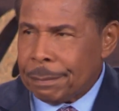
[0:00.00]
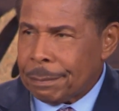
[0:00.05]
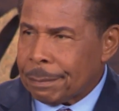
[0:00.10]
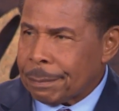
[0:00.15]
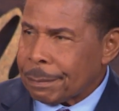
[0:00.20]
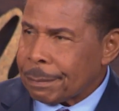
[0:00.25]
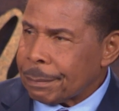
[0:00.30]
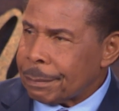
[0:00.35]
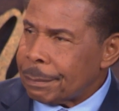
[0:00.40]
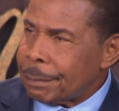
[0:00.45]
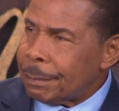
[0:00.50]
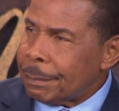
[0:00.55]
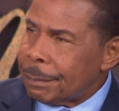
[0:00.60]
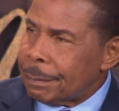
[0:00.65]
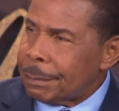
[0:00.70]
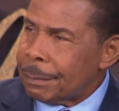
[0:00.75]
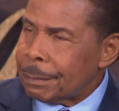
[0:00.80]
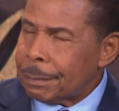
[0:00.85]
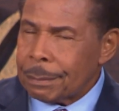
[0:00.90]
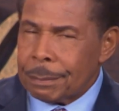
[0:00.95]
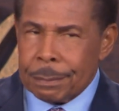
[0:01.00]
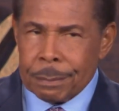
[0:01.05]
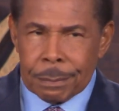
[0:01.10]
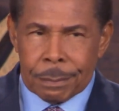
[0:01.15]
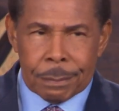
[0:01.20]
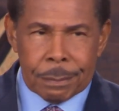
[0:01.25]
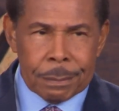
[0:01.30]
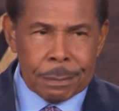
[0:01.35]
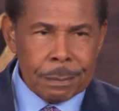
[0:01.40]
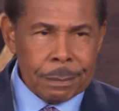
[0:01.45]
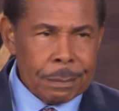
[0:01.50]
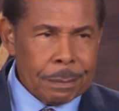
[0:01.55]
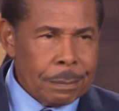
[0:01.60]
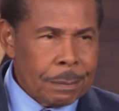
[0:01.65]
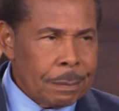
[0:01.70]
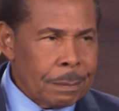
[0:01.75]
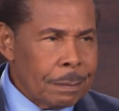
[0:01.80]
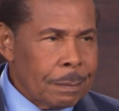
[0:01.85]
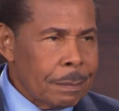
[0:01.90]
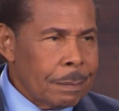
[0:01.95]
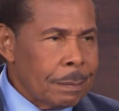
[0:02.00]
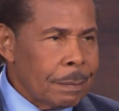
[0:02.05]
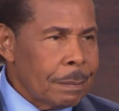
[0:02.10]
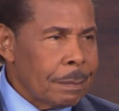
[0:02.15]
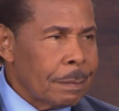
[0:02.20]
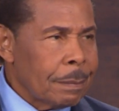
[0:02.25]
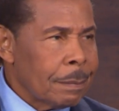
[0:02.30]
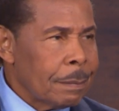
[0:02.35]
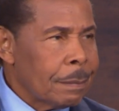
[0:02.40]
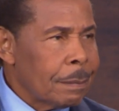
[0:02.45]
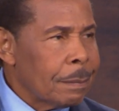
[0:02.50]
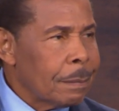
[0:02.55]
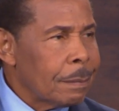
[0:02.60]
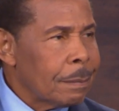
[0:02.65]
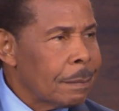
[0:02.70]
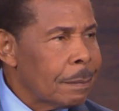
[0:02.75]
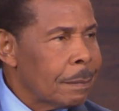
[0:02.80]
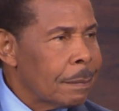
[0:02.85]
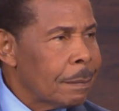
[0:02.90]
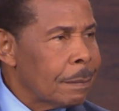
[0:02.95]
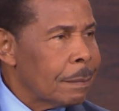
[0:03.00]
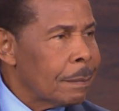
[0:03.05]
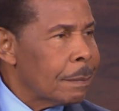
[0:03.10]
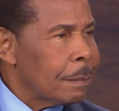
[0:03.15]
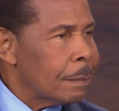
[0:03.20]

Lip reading: Nothing is said.